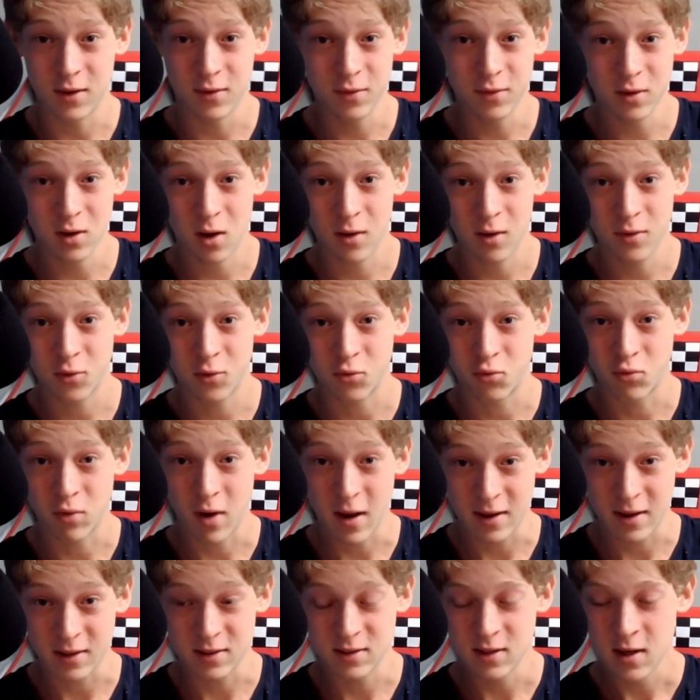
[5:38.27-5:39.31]
Even on the
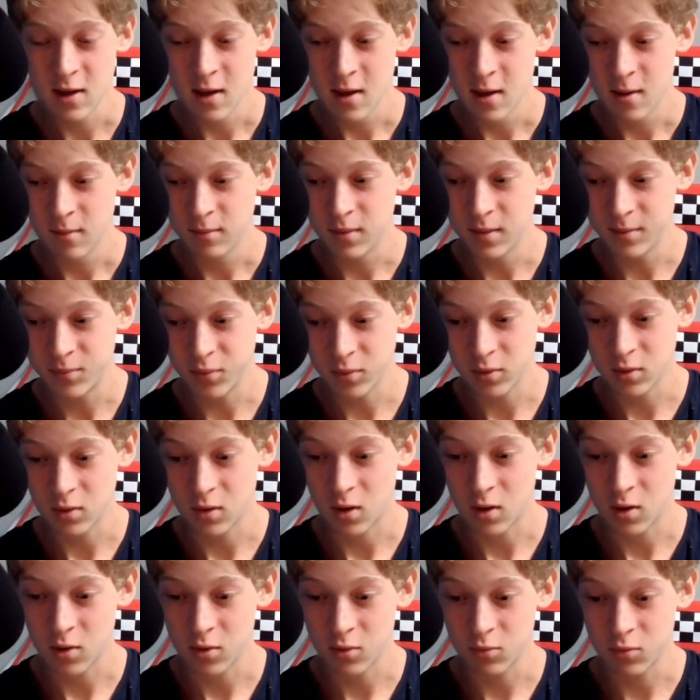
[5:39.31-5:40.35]
right,
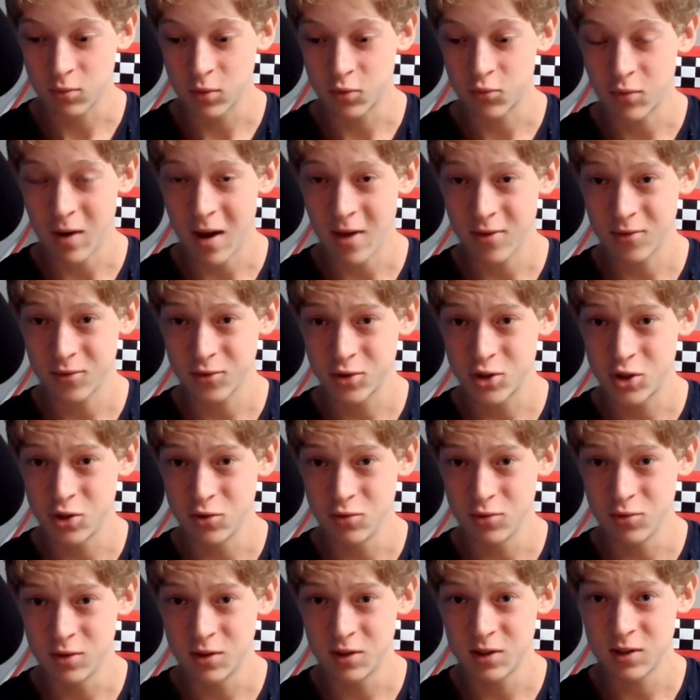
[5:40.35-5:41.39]
people would rather
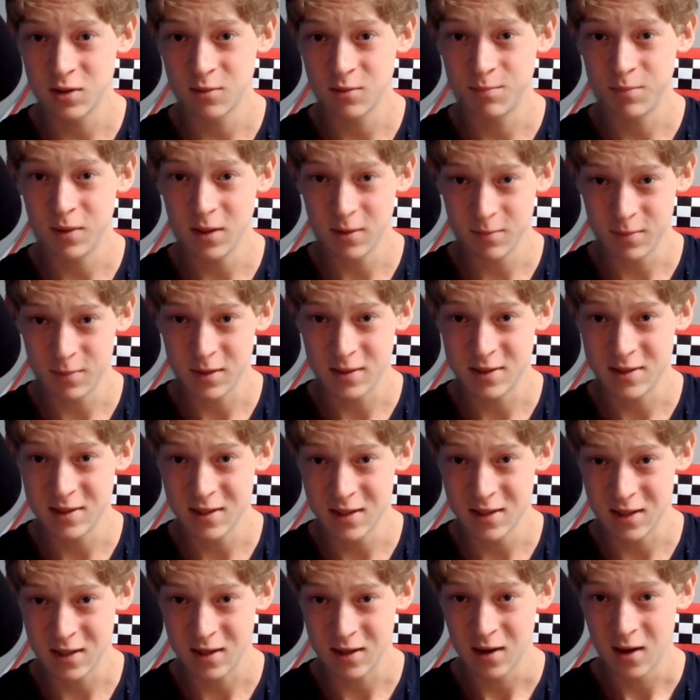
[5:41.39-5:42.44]
choose
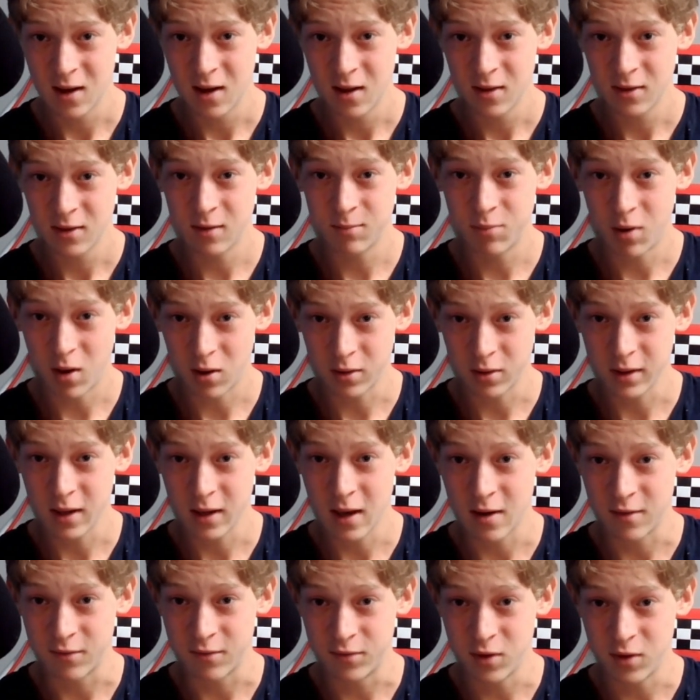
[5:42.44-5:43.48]
PPC than
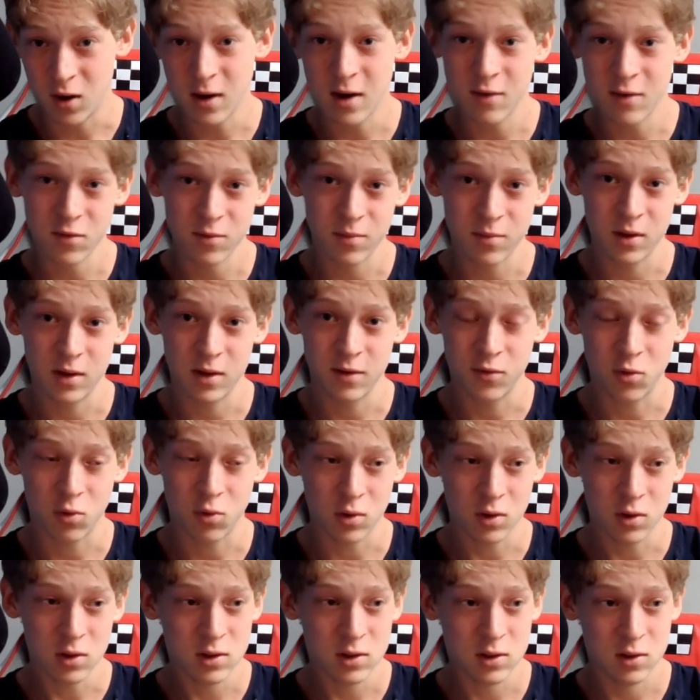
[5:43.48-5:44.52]
Poilievre. Not everybody, of
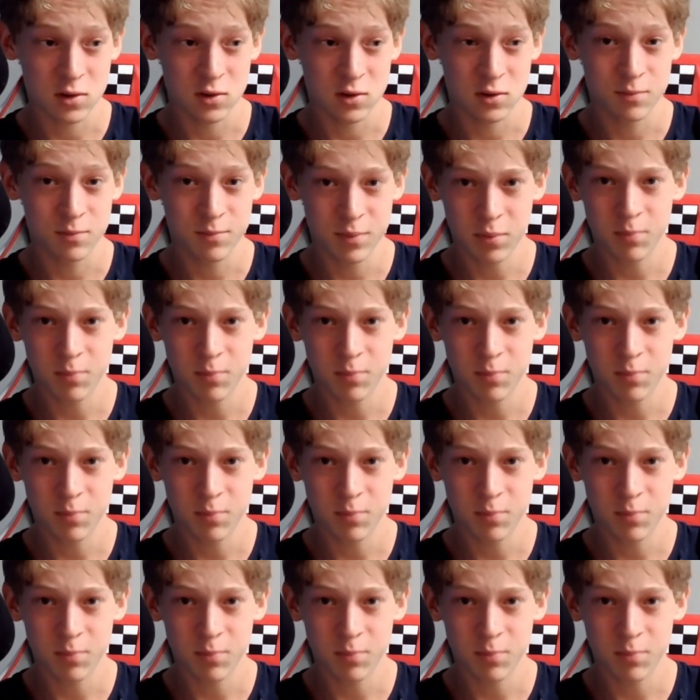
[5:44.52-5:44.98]
course.